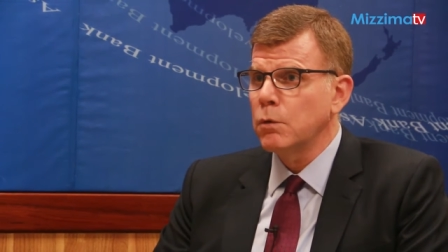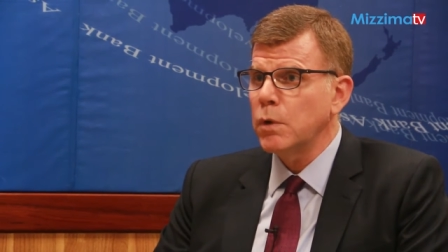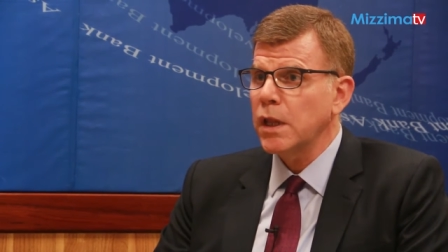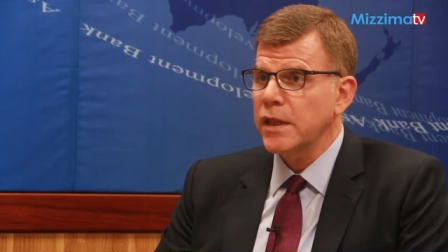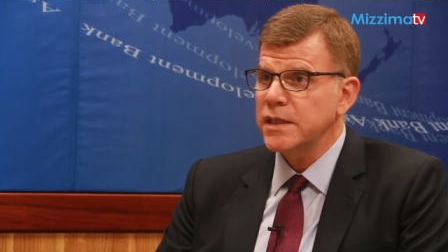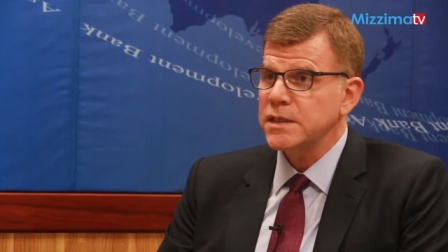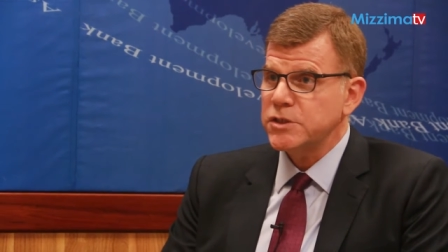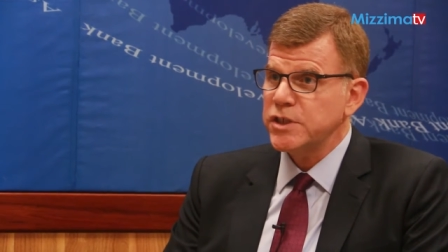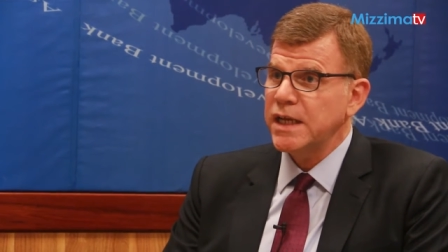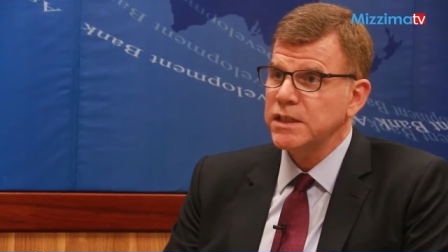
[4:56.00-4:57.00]
Well, I think the
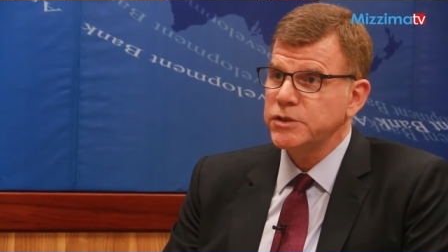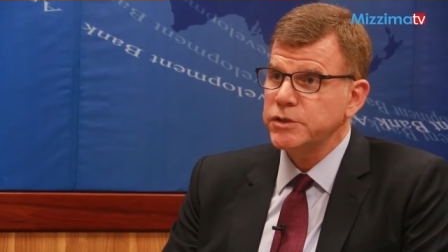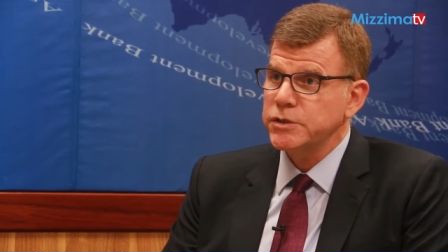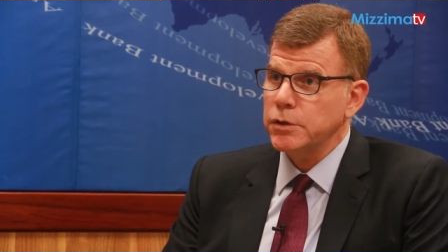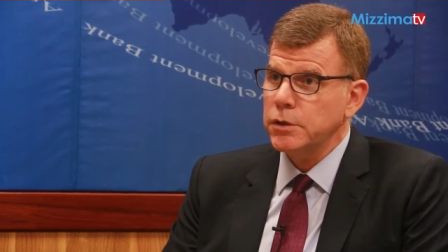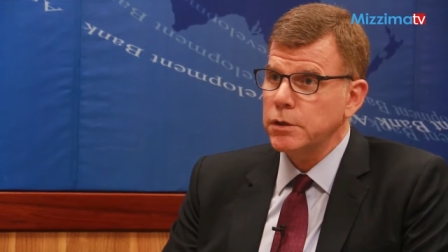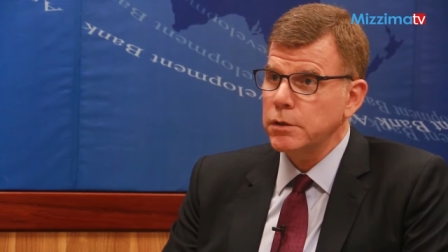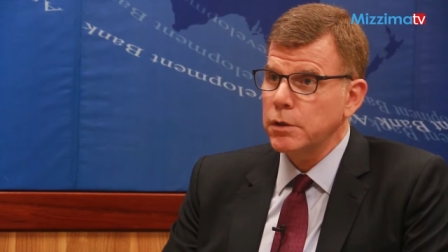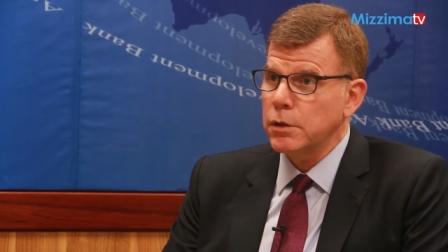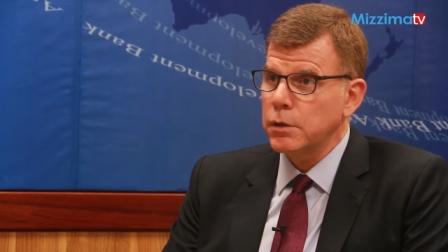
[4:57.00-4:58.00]
challenges
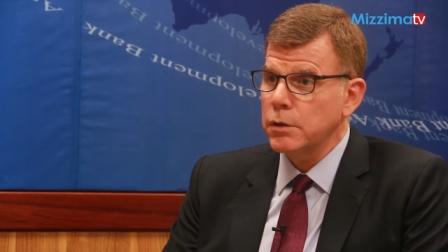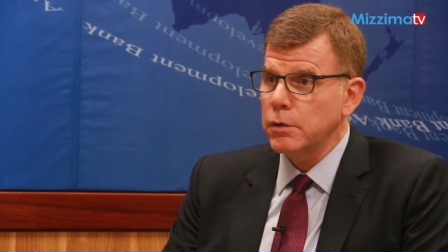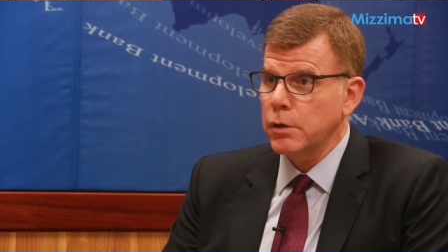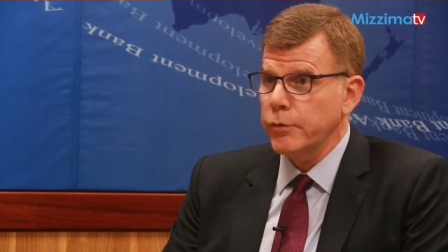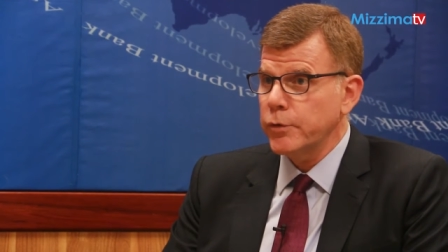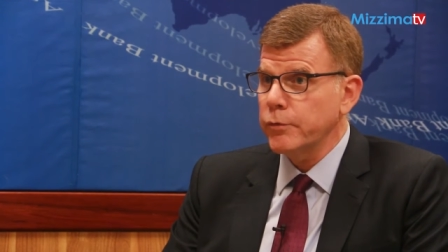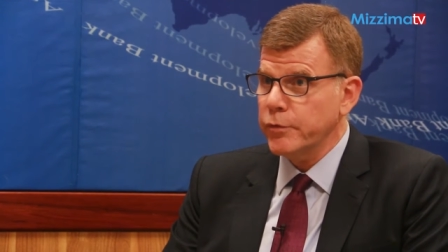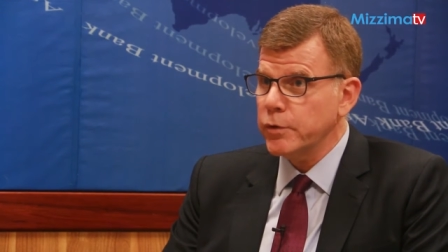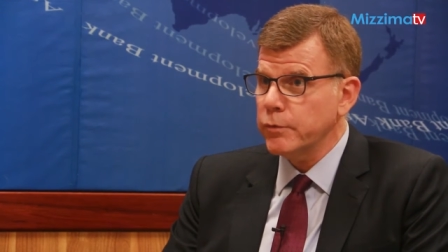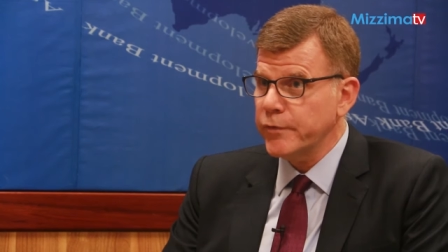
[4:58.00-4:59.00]
are, are, are there,
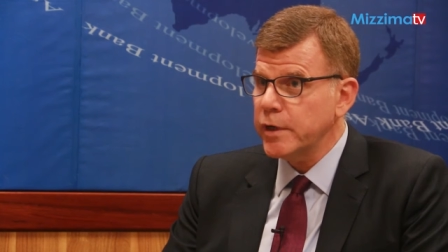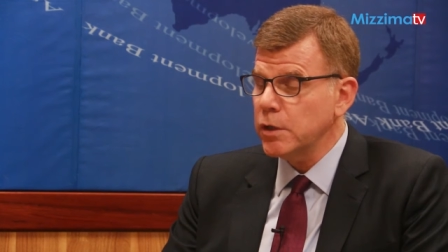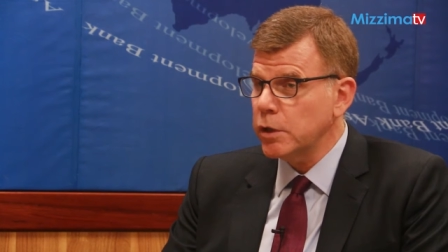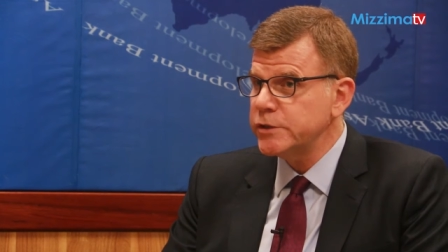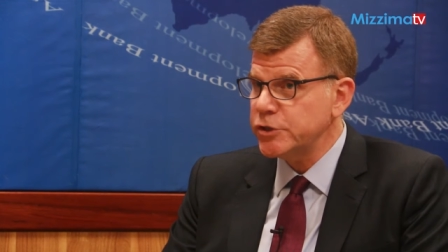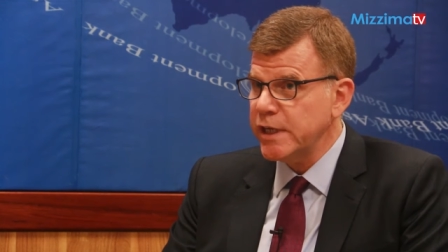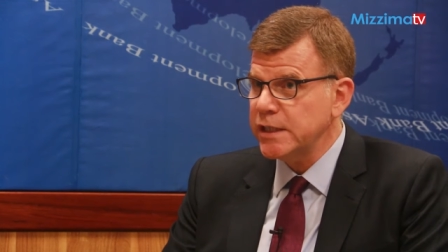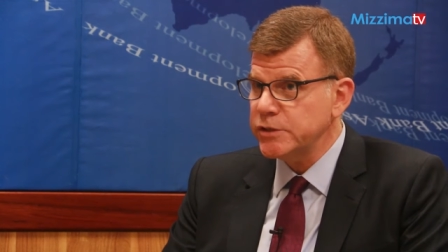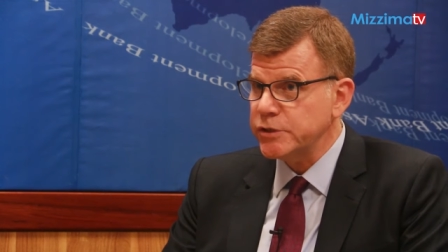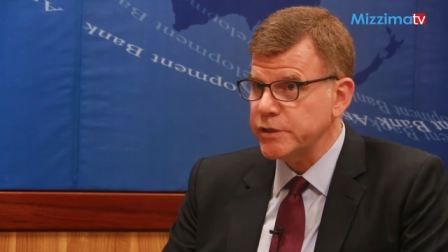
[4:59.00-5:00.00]
there are very large
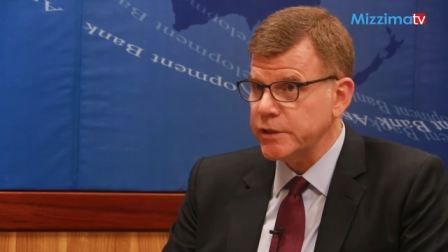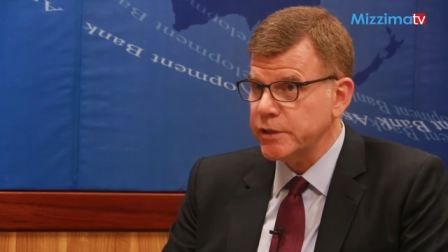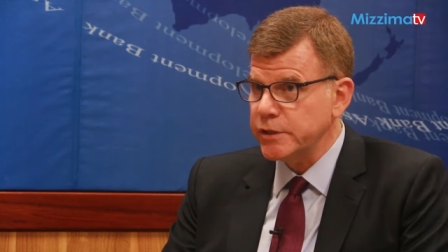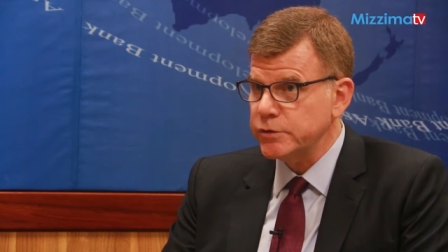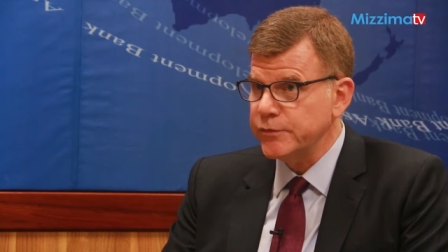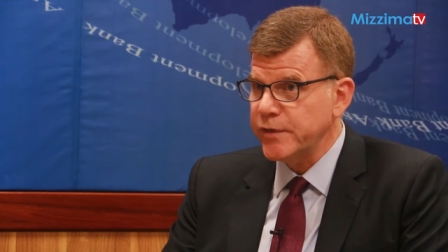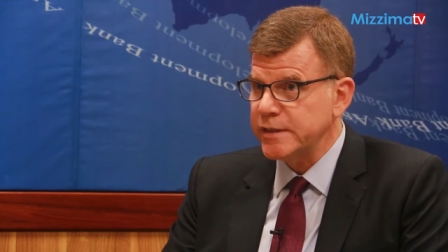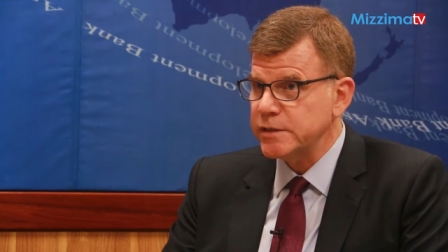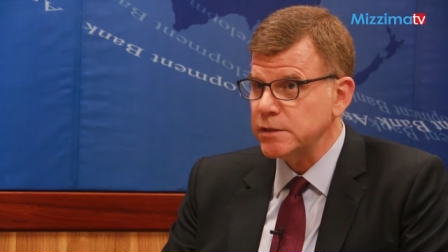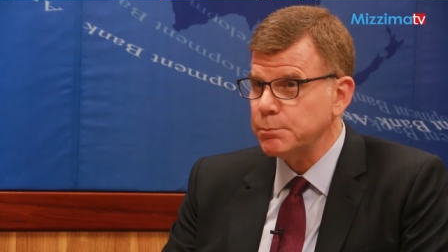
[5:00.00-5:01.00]
challenges that the country
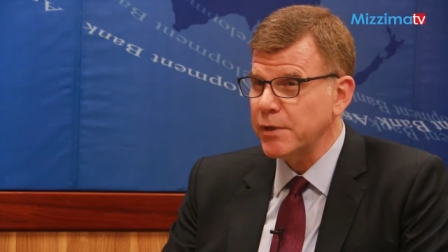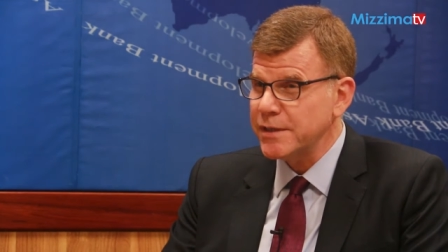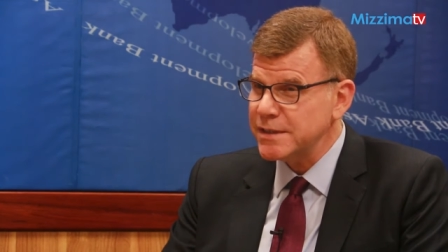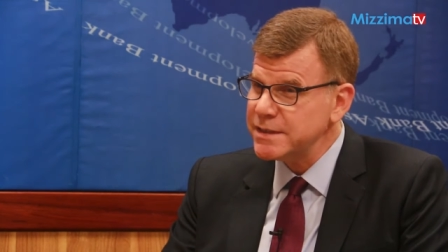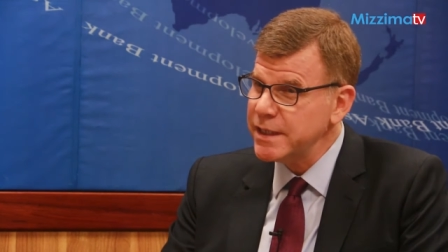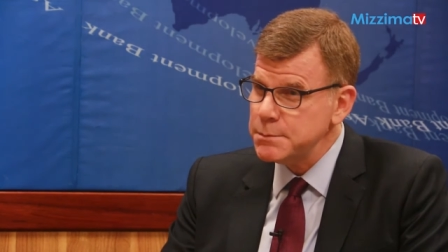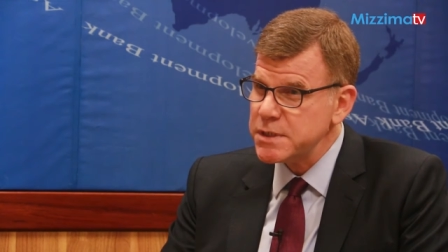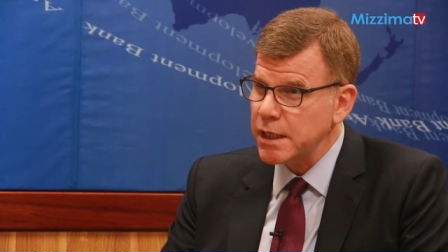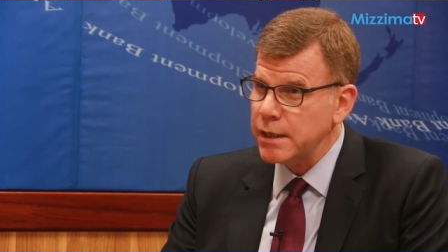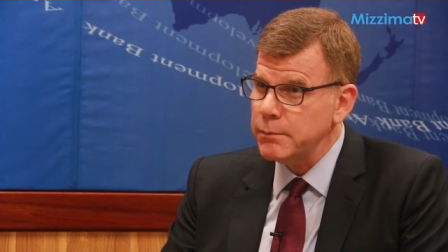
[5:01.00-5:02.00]
faces, but at the same
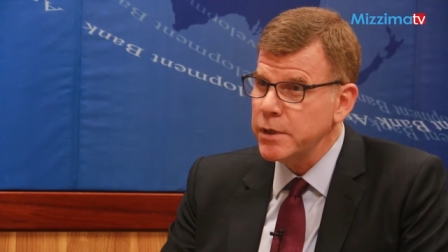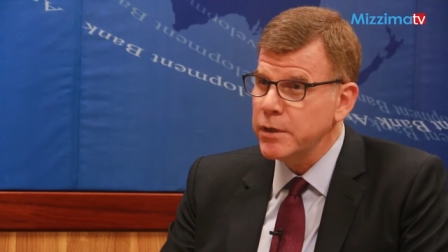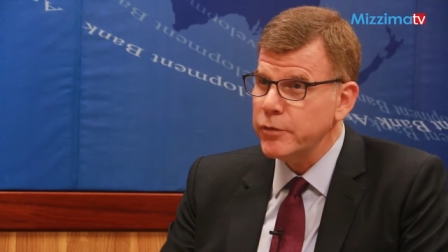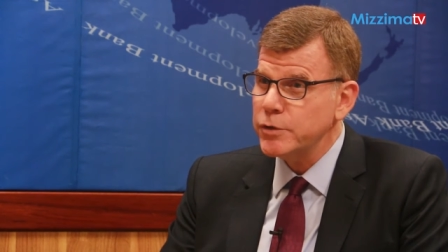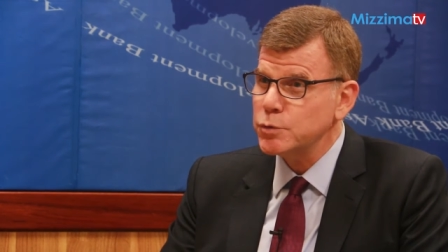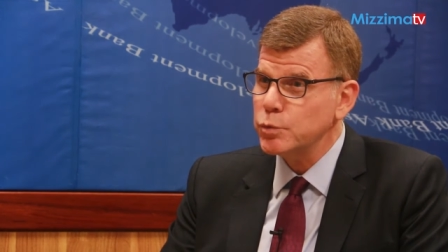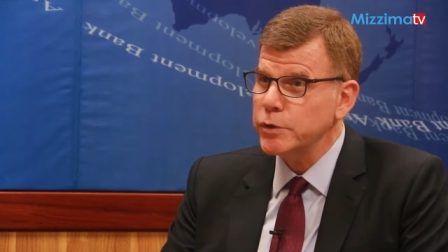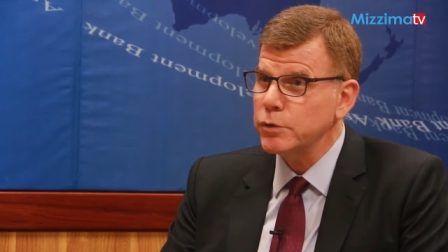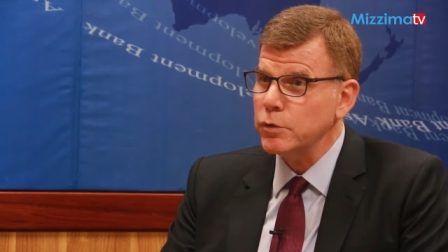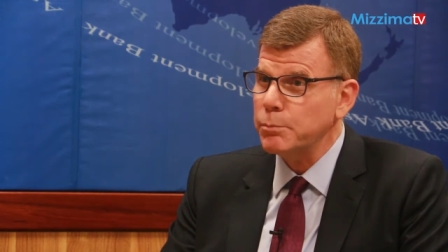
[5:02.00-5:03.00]
time, there's
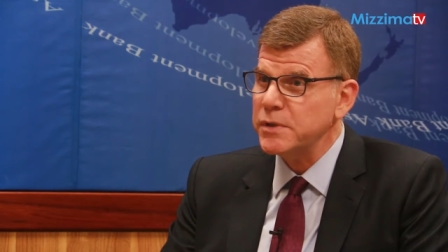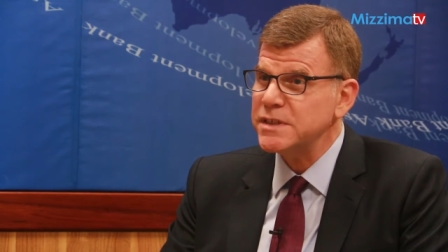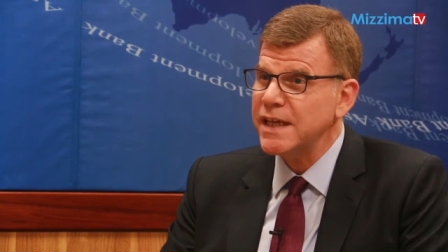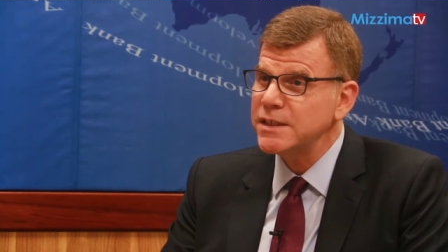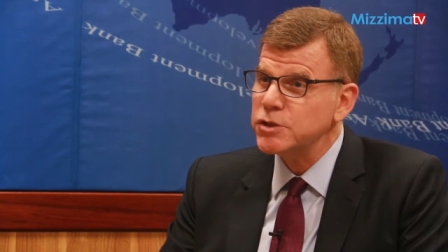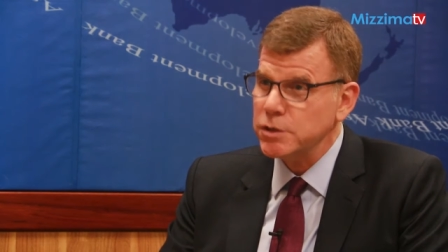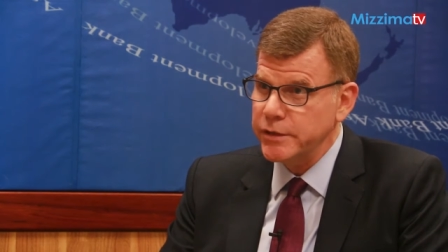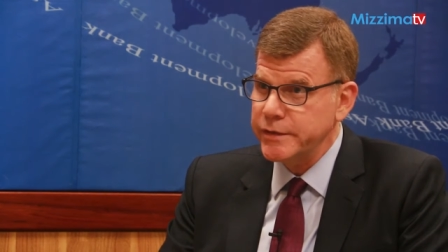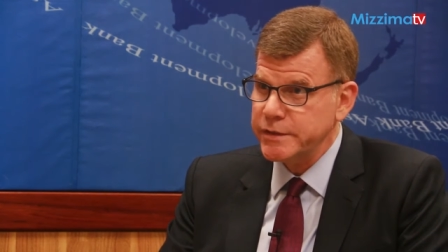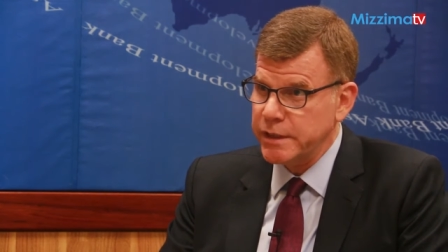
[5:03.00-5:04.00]
real potential in this